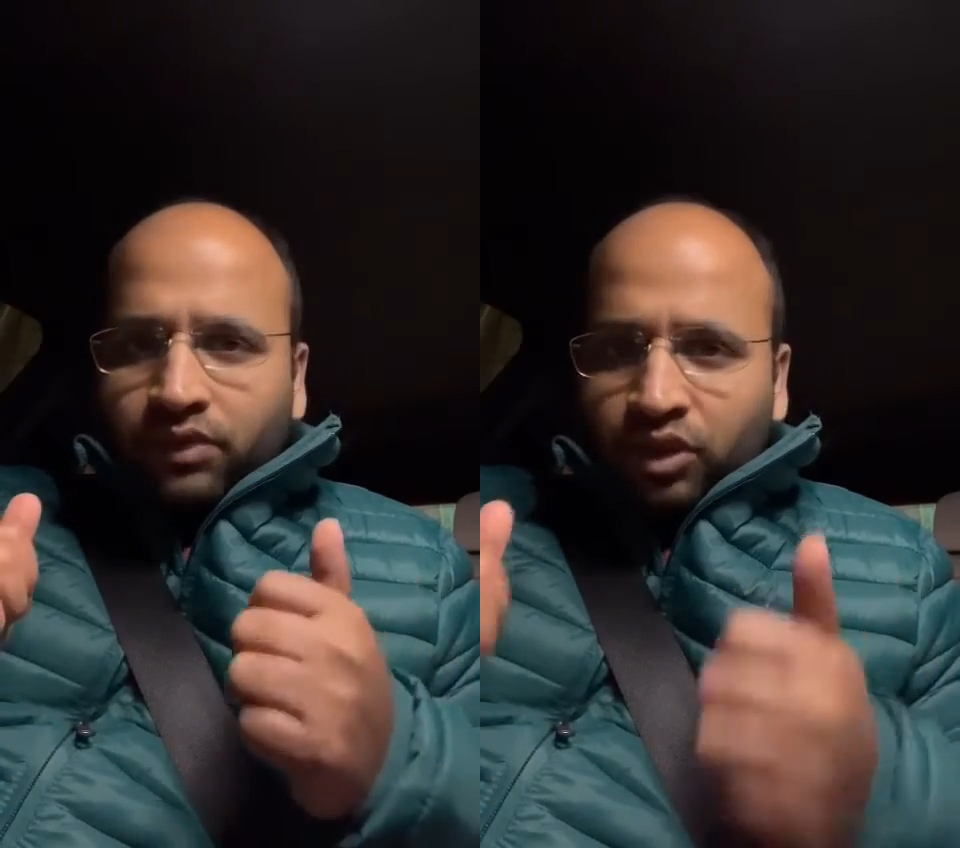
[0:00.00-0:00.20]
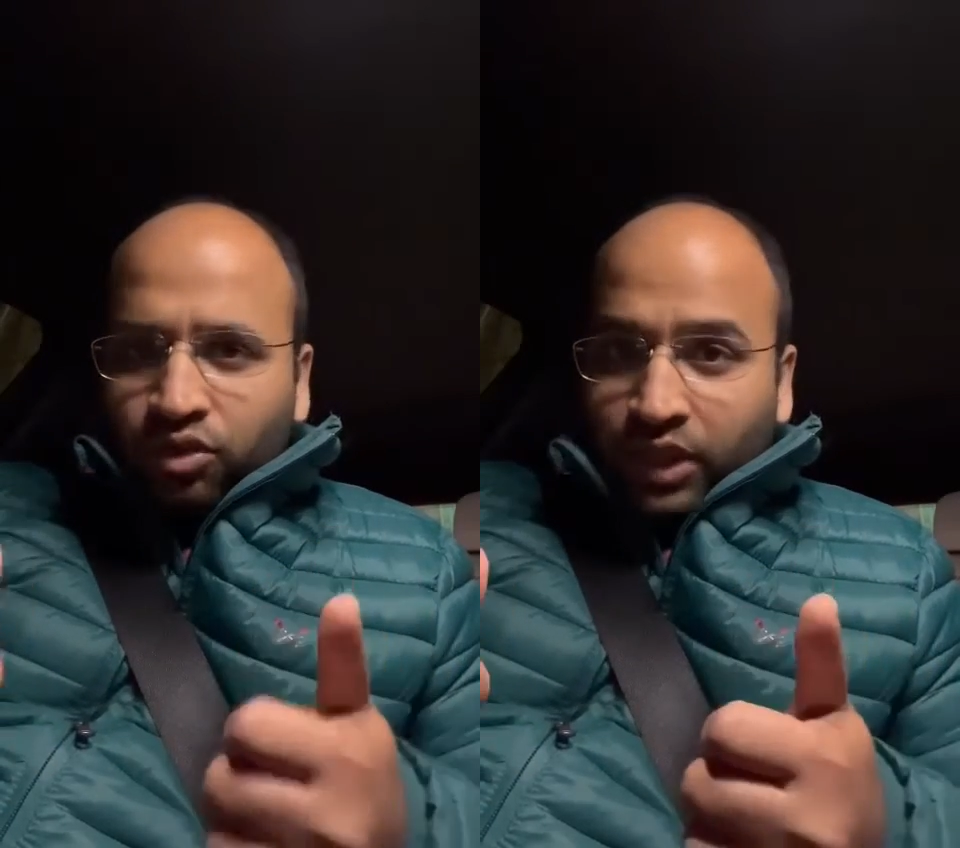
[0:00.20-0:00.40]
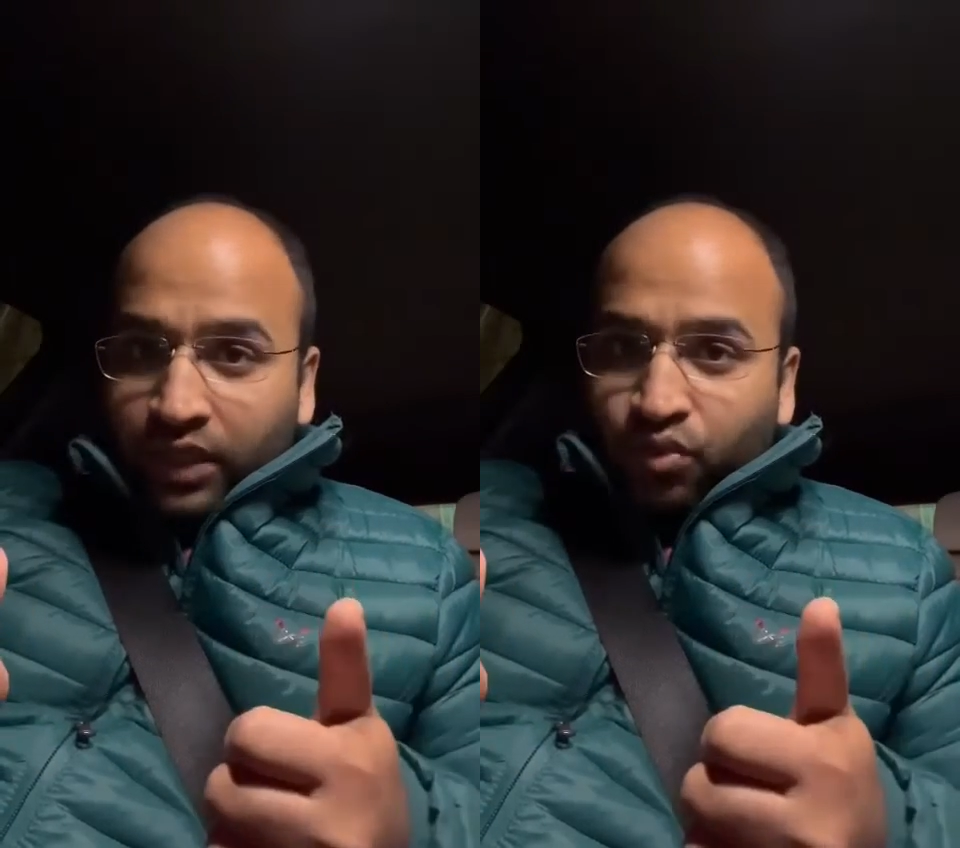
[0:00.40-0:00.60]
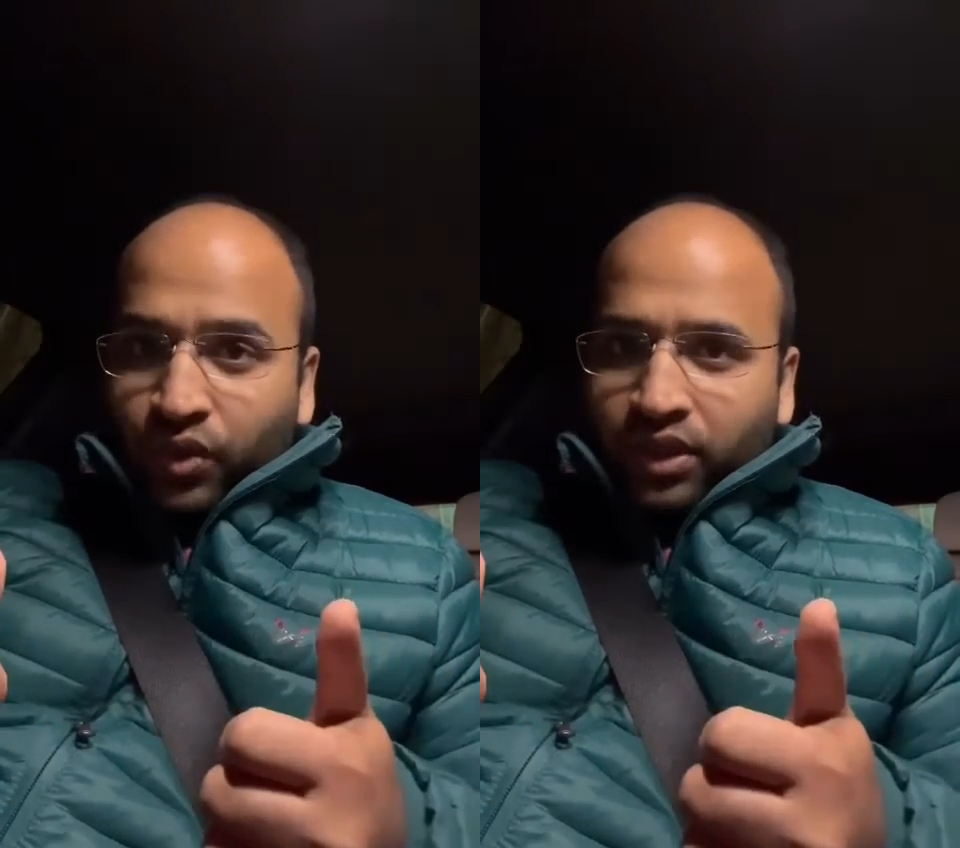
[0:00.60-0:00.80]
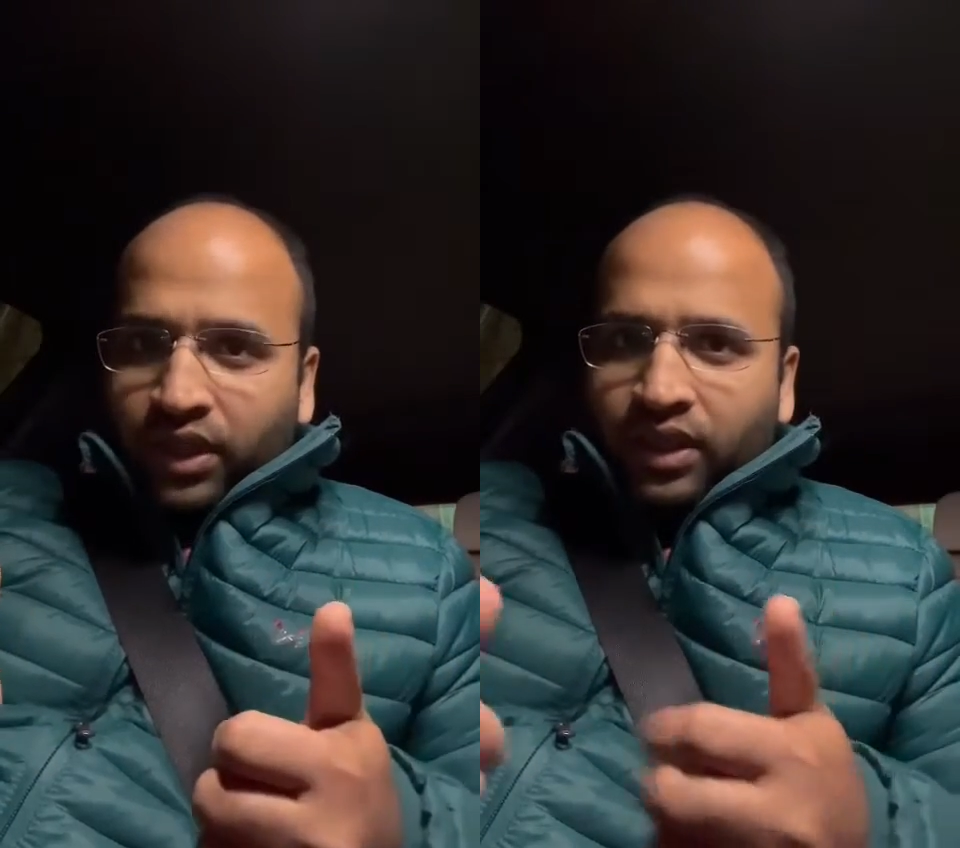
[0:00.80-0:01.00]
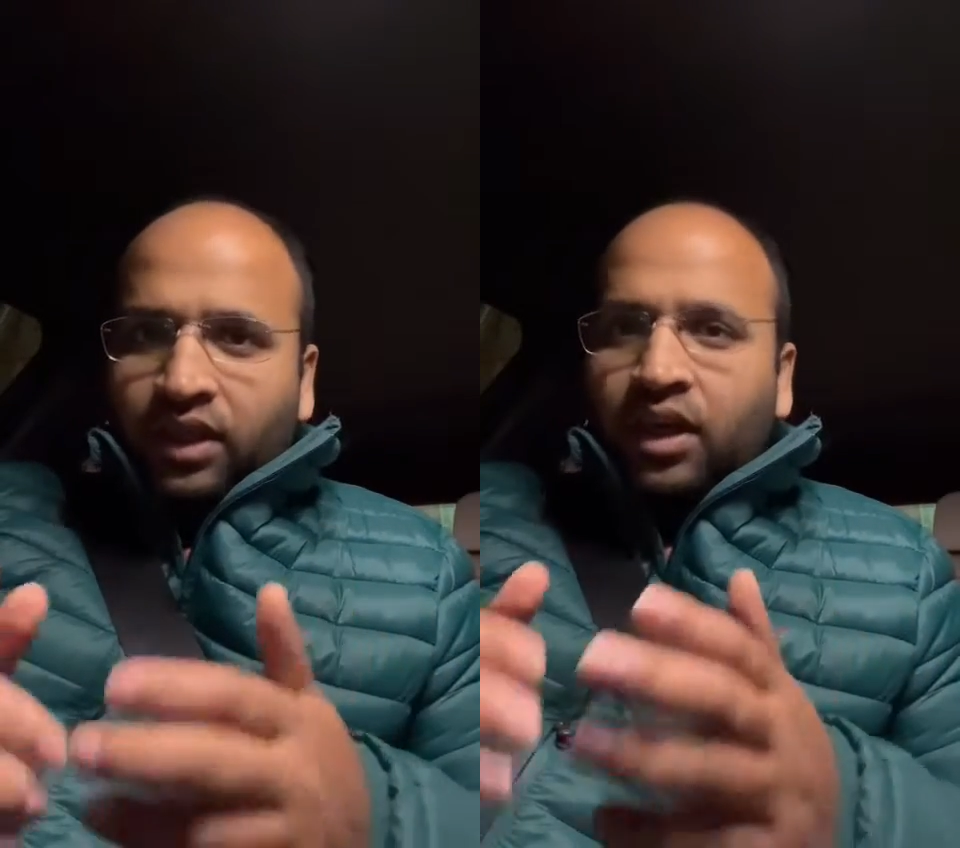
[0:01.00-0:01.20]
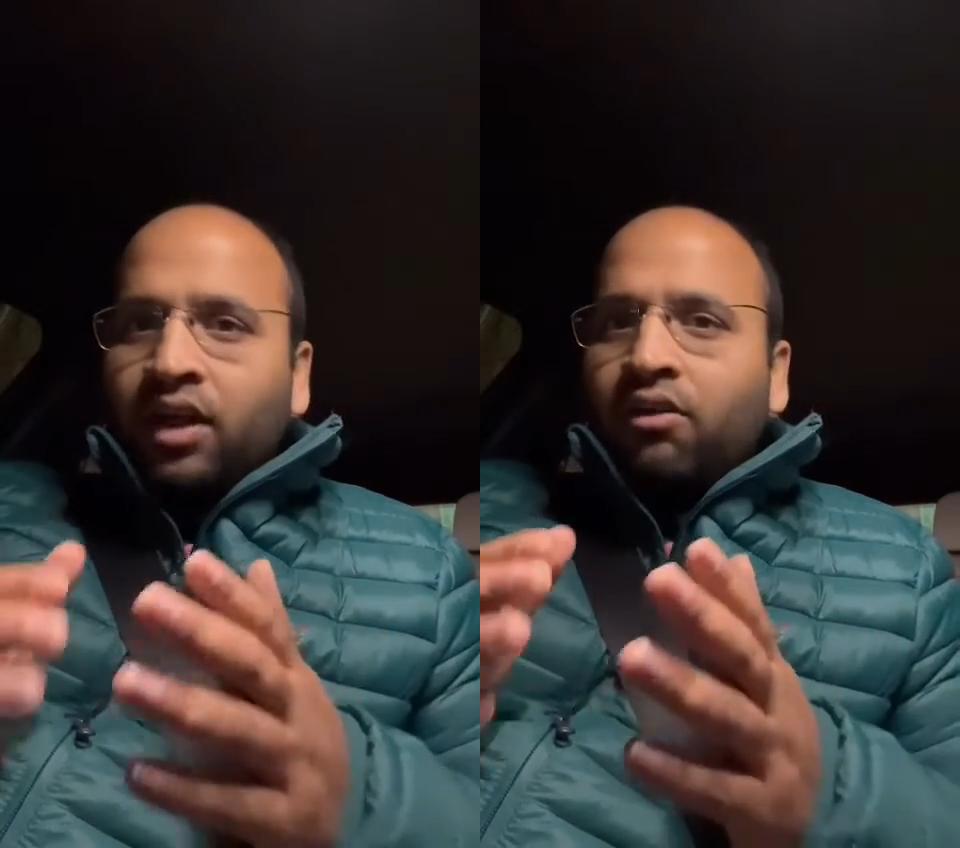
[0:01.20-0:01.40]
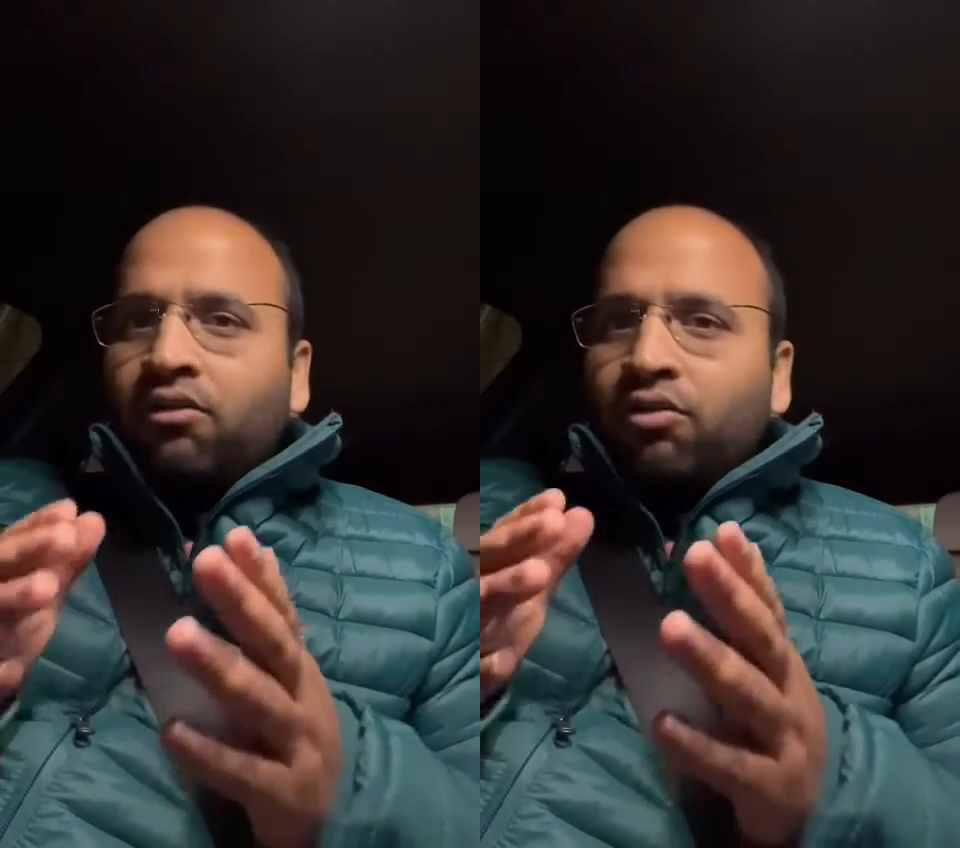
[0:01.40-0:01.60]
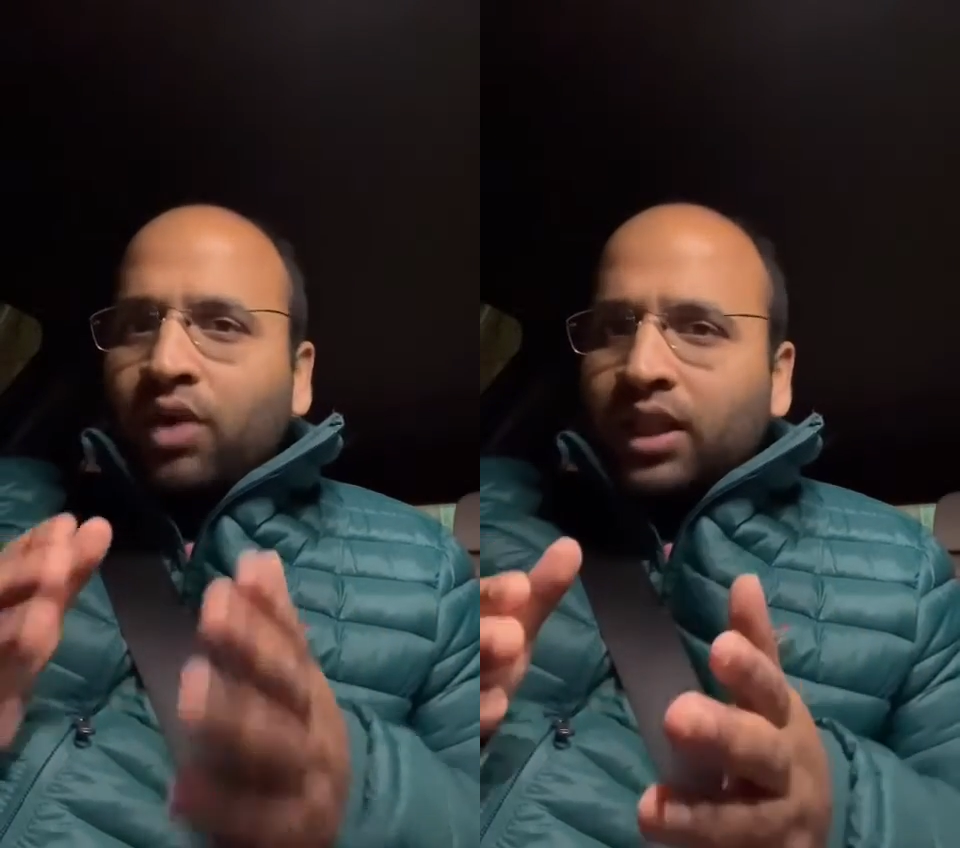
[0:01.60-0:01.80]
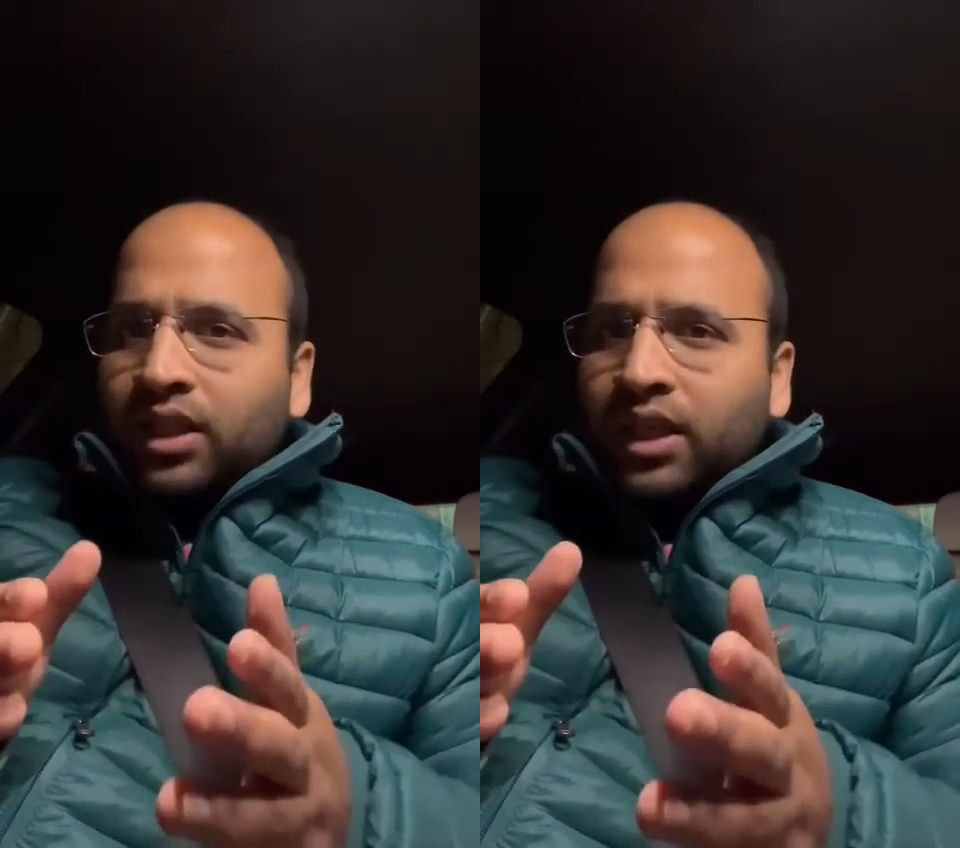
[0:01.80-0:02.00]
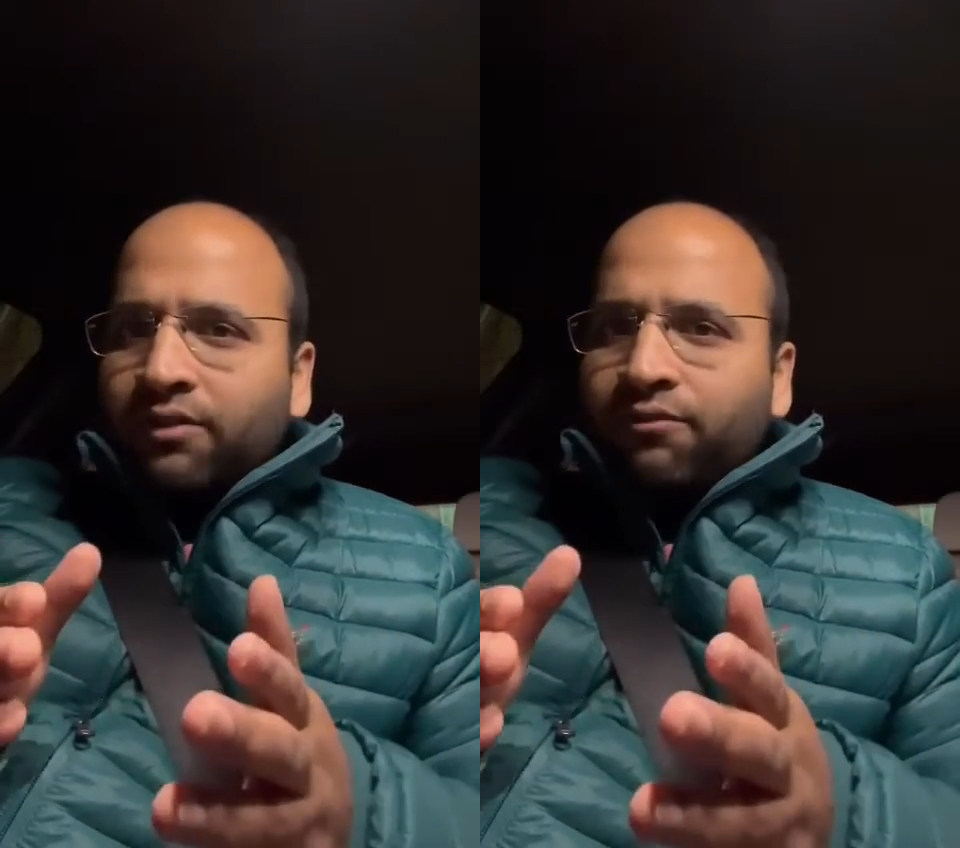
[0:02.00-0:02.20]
So that is one thing. Rather than